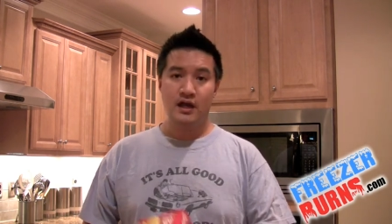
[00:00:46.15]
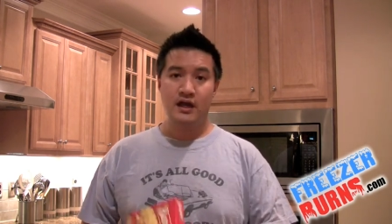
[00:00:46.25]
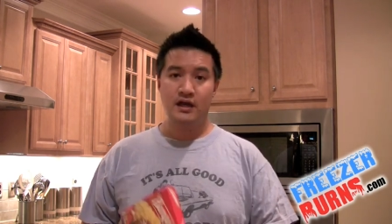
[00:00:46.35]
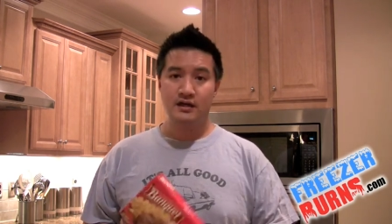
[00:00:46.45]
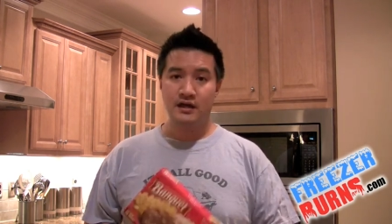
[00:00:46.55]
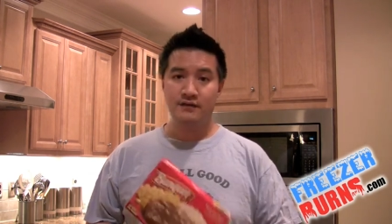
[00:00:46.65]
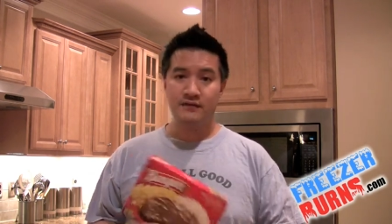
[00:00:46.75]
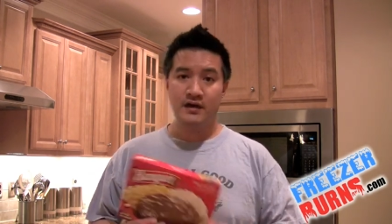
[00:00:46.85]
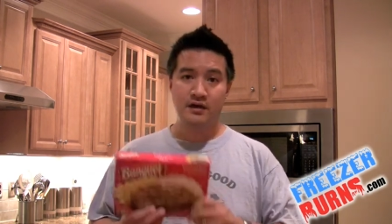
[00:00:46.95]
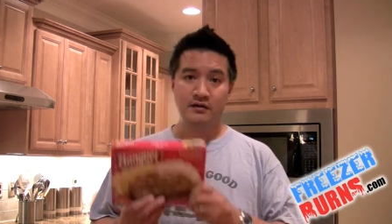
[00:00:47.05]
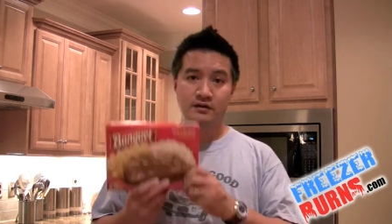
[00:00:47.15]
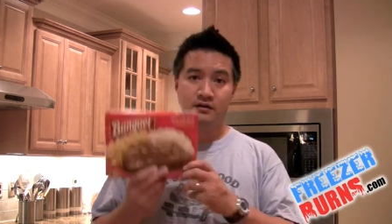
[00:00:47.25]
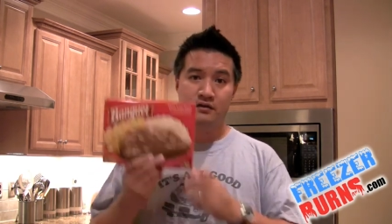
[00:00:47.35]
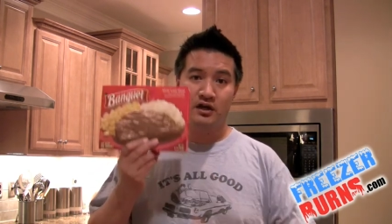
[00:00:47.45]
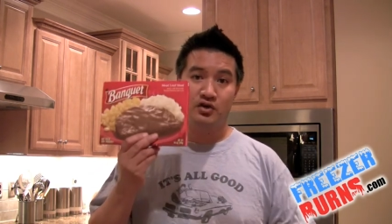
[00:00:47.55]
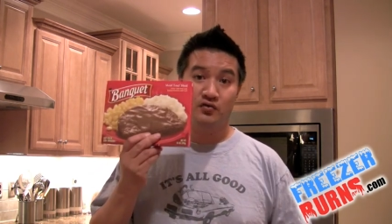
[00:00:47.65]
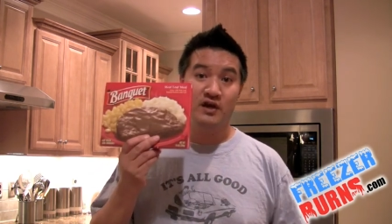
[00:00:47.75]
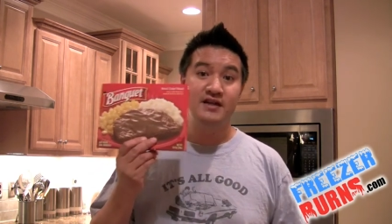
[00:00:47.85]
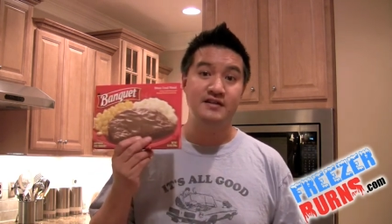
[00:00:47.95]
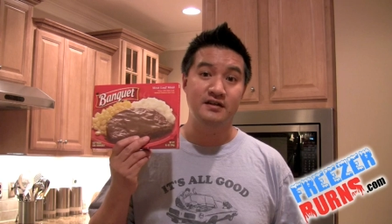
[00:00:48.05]
and I found a
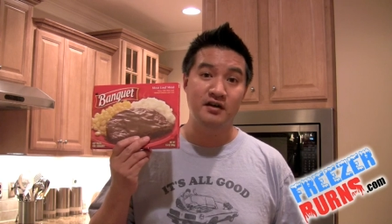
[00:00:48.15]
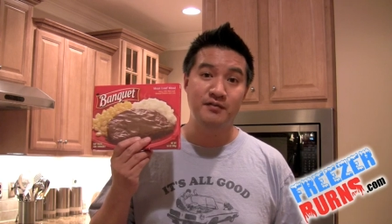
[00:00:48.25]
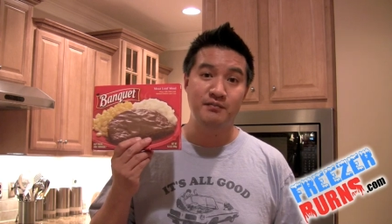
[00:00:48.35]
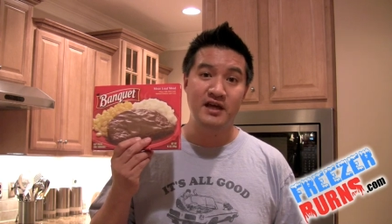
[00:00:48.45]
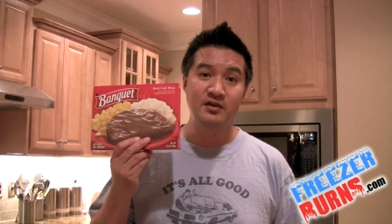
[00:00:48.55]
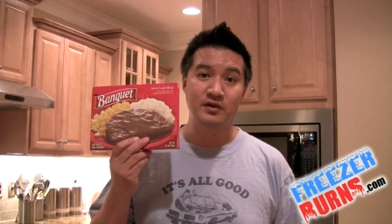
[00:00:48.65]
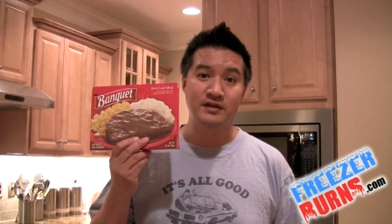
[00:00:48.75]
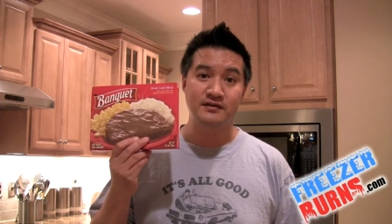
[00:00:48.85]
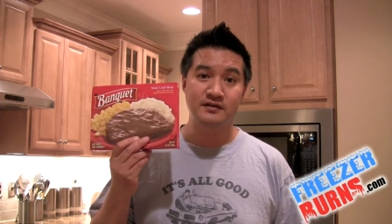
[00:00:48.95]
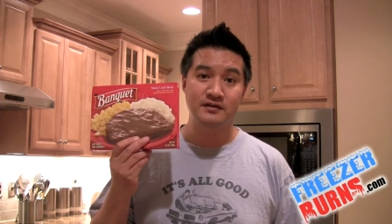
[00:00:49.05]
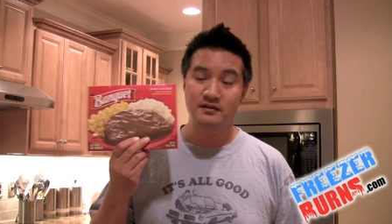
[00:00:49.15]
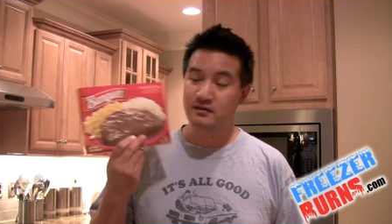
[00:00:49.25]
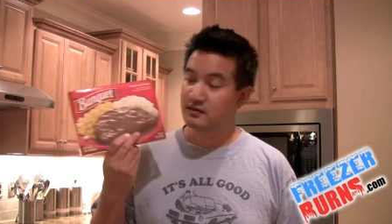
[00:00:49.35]
great deal on banquets.